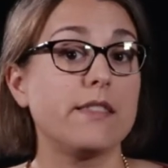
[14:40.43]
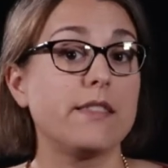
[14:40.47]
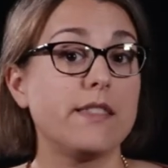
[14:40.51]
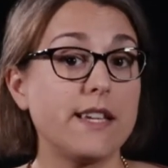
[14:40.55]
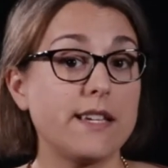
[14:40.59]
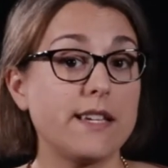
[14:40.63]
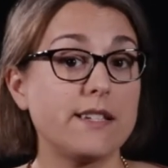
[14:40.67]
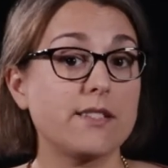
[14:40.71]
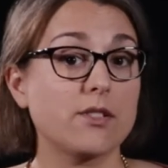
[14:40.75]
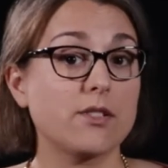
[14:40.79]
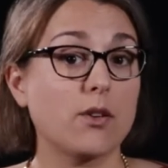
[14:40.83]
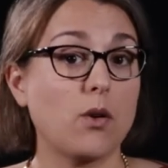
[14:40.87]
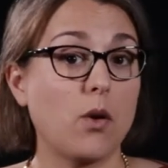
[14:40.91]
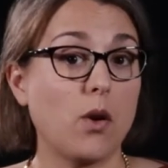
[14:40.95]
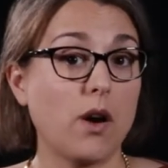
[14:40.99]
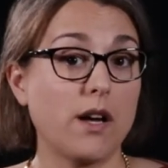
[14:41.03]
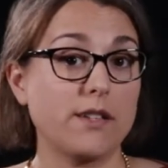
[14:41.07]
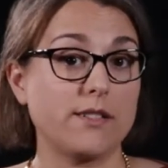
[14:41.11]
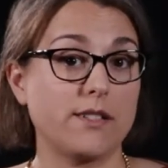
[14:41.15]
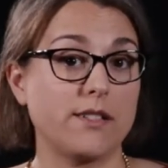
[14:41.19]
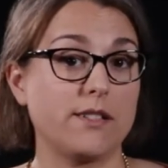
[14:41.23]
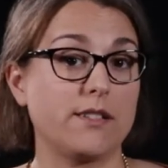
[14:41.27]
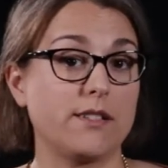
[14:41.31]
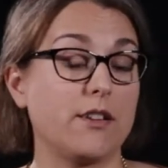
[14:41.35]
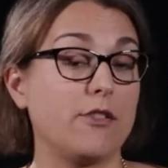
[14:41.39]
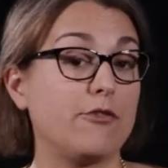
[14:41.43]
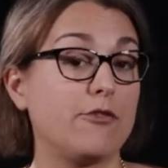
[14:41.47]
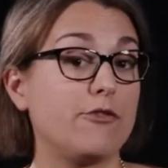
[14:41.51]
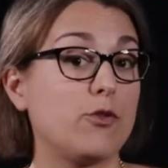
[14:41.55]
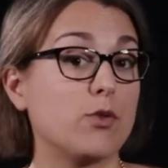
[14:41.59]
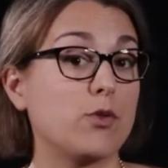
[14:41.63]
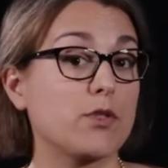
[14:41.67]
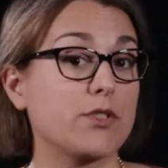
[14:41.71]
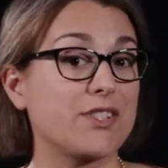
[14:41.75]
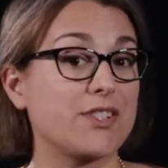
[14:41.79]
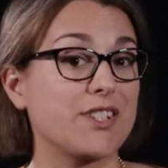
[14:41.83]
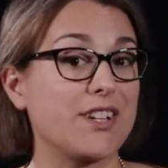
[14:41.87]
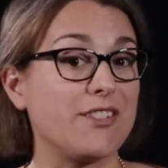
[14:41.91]
This causes a
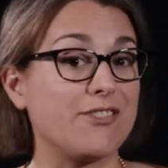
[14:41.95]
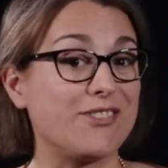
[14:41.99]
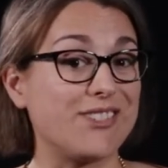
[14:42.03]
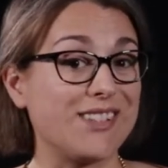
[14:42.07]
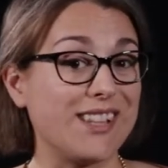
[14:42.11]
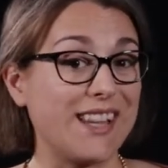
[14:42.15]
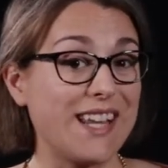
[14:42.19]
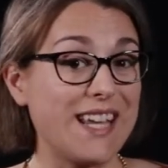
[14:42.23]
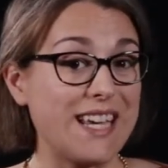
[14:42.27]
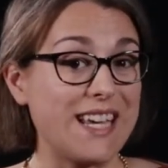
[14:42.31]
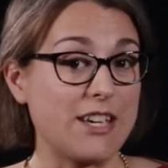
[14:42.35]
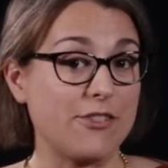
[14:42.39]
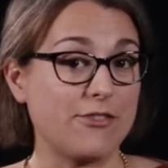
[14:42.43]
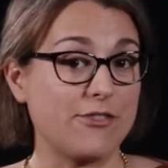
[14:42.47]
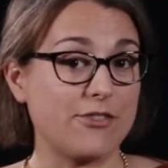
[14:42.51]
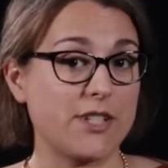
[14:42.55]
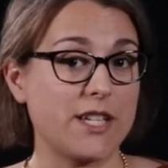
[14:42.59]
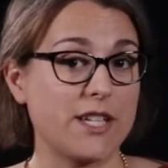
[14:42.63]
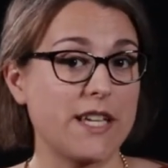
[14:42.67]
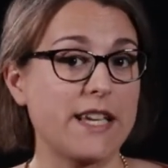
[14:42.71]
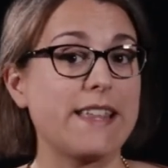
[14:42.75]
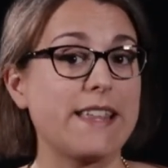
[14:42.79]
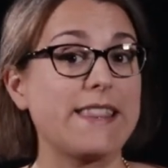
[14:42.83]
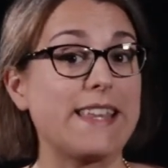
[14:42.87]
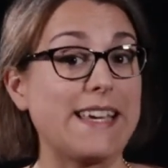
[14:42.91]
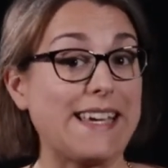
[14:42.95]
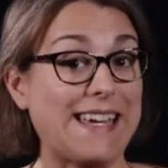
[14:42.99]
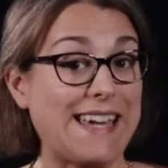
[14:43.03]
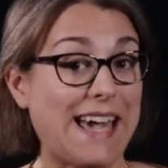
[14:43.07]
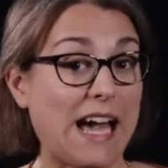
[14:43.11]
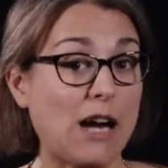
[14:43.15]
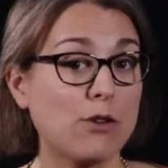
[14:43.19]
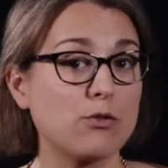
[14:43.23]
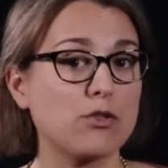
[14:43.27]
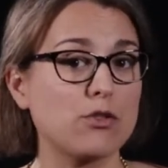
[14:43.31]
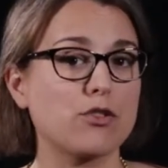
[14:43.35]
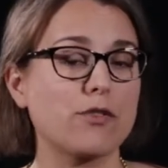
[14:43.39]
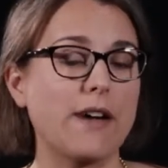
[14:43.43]
force of lift that
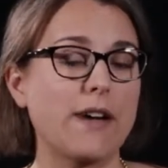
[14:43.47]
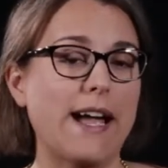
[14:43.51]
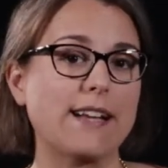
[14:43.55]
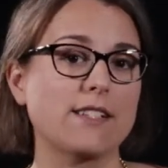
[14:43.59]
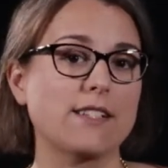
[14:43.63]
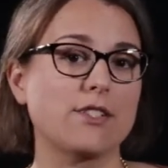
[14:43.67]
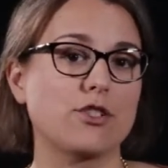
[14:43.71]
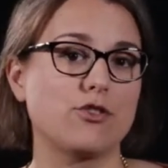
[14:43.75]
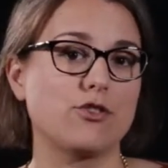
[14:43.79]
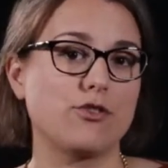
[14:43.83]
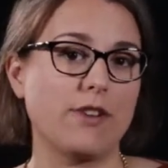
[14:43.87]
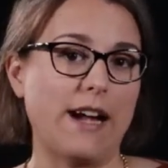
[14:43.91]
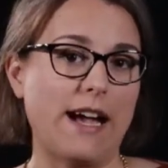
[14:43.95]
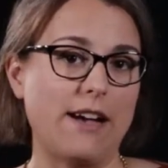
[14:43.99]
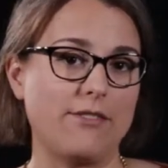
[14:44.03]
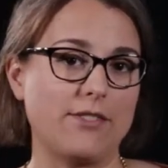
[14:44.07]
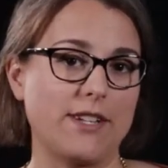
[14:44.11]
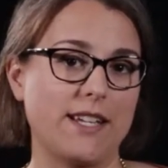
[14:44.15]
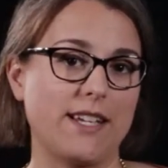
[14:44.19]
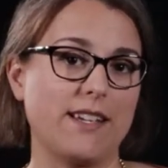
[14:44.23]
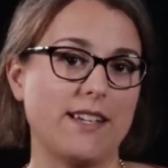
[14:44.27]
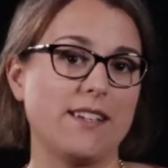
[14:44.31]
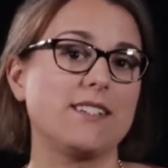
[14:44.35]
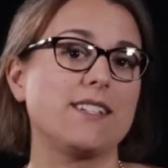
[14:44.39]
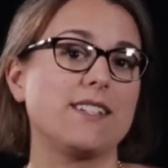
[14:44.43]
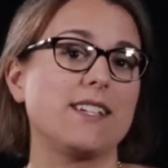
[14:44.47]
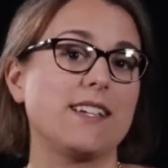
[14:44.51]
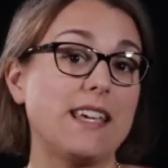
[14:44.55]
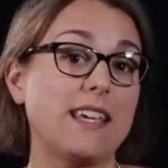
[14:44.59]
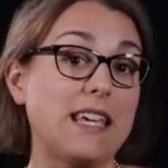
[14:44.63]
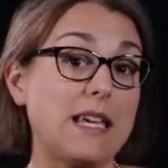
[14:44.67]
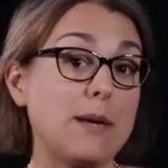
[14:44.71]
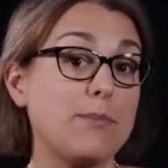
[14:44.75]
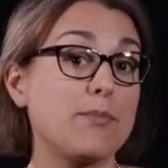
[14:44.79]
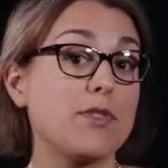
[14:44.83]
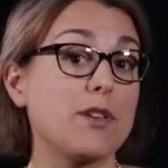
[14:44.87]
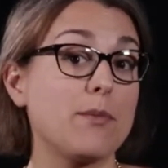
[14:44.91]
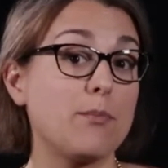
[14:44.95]
counteracts gravity to
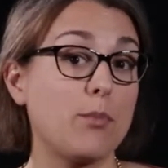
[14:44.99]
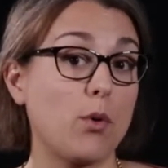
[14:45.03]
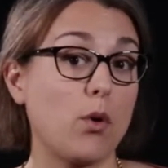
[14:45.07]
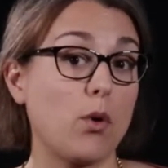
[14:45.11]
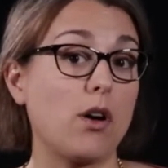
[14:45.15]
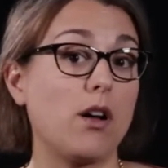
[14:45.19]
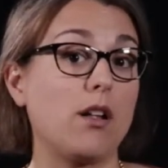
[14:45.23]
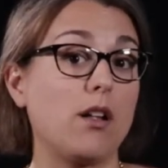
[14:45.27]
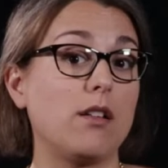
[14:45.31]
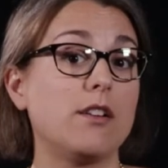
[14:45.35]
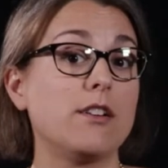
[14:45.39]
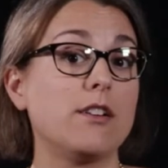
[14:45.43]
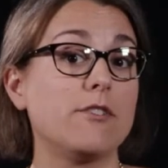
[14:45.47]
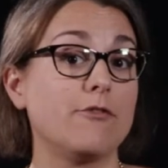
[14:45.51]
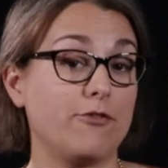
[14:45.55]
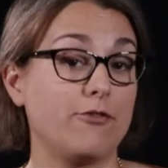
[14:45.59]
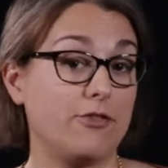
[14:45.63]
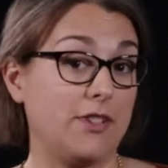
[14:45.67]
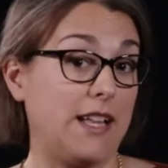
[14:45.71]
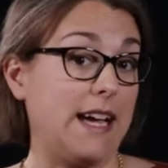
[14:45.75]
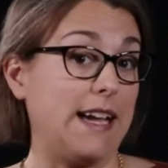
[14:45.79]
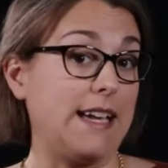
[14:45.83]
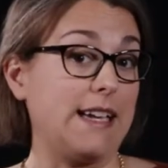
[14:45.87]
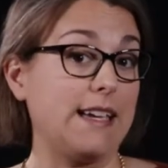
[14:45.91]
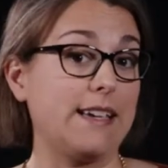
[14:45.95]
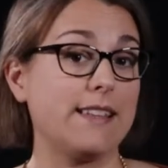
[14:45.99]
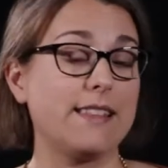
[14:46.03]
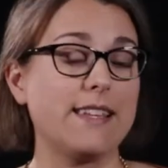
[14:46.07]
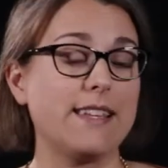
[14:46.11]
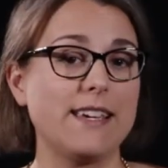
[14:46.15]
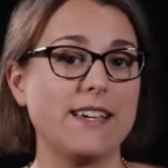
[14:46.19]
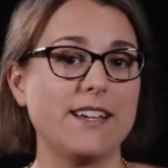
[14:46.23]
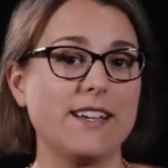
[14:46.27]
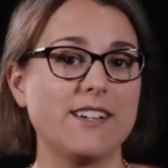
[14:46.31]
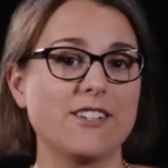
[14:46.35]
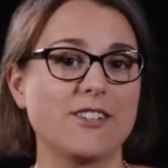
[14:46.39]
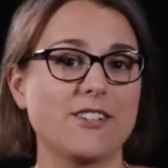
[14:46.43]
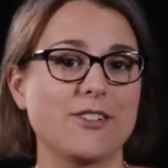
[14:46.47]
keep the ball flying in
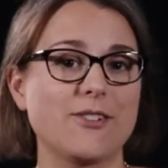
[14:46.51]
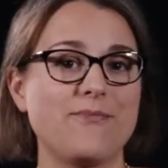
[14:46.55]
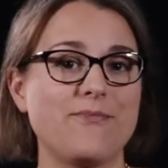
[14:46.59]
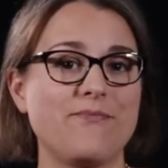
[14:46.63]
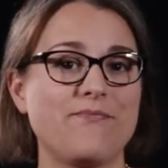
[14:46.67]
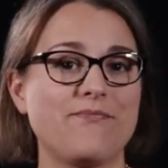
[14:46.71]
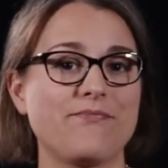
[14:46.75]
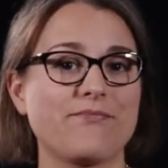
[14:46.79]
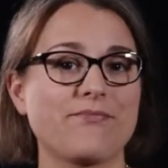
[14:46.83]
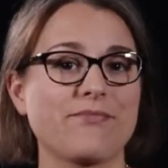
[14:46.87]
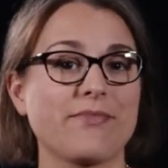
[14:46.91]
the air.